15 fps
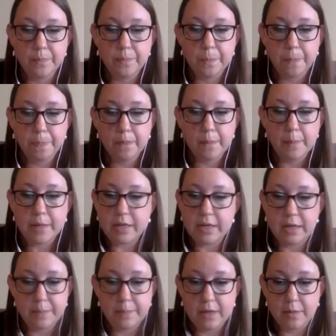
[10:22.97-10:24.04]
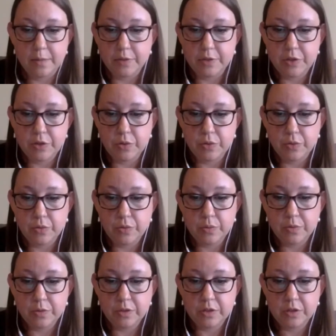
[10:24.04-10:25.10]
might not be able to
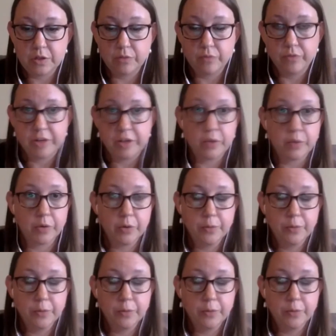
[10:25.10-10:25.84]
read through.